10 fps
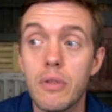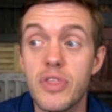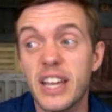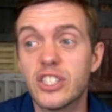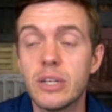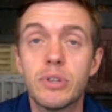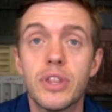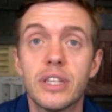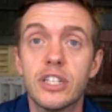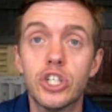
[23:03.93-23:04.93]
they seem to
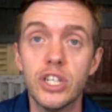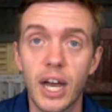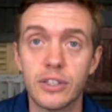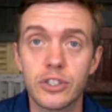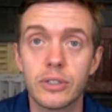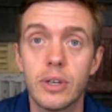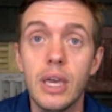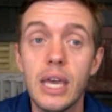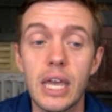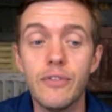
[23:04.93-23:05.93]
think that she does,
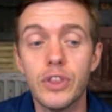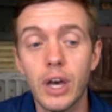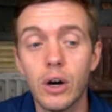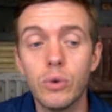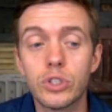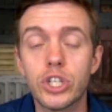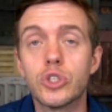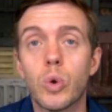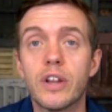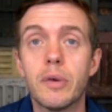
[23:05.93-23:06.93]
even though
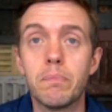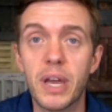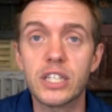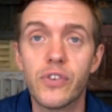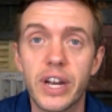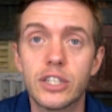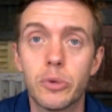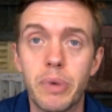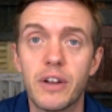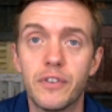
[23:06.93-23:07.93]
she's one of the biggest
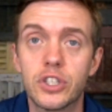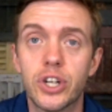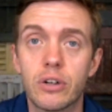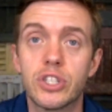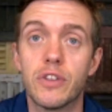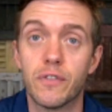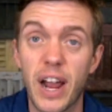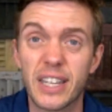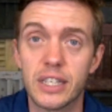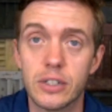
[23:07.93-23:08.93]
financial beneficiaries of the
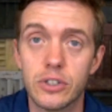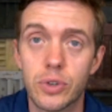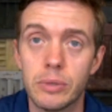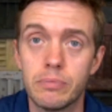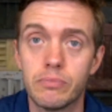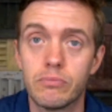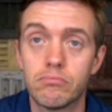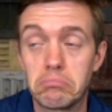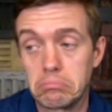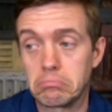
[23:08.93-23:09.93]
fracking industry.
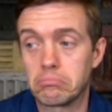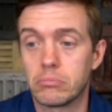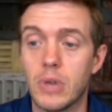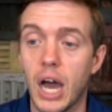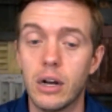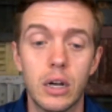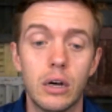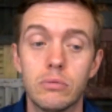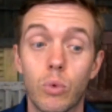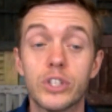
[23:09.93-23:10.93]
I don't
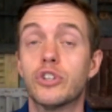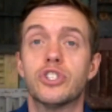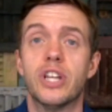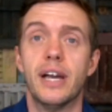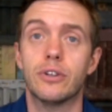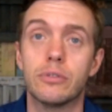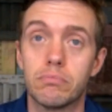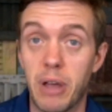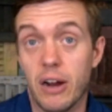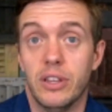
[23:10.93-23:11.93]
know. What's your standard?
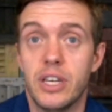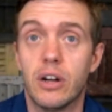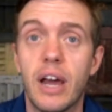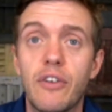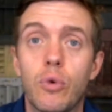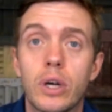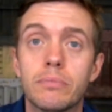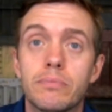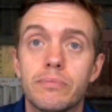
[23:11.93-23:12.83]
Apparently you don't have one.